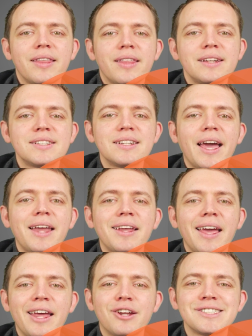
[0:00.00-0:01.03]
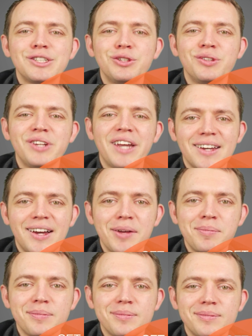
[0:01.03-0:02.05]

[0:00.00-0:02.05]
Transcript: Thanks again, and I'll see you next time.